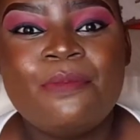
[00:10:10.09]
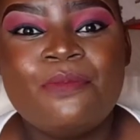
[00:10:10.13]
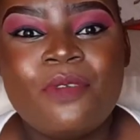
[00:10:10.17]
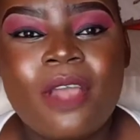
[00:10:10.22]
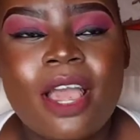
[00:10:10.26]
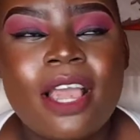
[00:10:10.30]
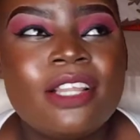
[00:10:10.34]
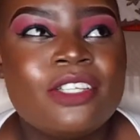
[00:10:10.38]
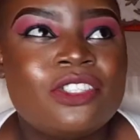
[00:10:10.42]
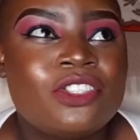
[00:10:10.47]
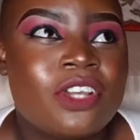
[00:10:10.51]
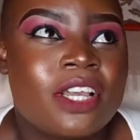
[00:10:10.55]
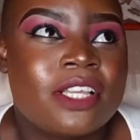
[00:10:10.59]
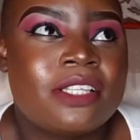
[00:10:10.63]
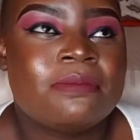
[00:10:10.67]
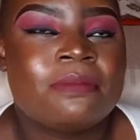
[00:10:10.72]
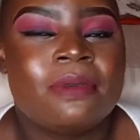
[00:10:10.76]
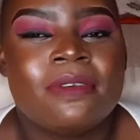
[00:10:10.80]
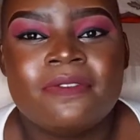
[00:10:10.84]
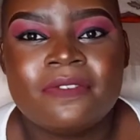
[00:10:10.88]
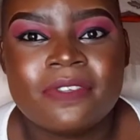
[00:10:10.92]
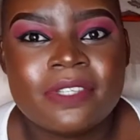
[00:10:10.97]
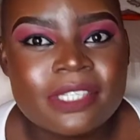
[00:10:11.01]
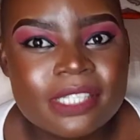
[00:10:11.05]
I trust
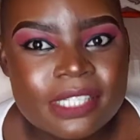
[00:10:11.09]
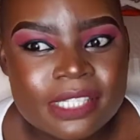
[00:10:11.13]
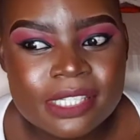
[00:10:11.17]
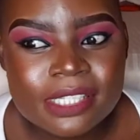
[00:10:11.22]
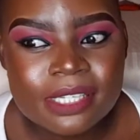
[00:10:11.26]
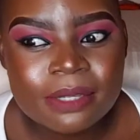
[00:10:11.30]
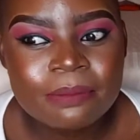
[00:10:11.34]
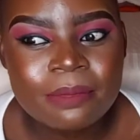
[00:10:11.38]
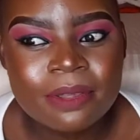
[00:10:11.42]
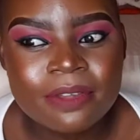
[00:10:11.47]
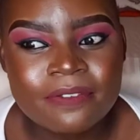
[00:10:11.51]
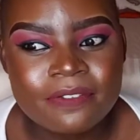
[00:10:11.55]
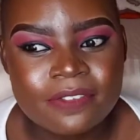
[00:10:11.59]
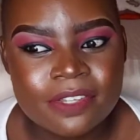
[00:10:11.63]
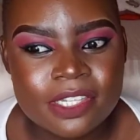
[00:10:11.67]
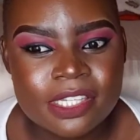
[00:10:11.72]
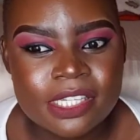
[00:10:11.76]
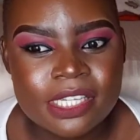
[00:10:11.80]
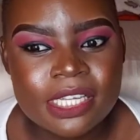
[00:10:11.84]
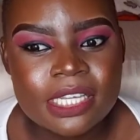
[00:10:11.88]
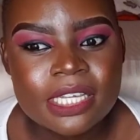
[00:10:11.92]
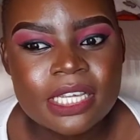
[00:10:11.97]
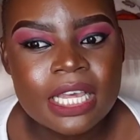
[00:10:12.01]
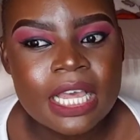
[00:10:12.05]
my
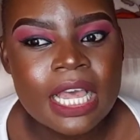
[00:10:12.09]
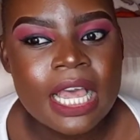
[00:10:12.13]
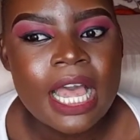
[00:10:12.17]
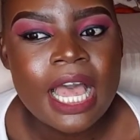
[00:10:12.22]
physique.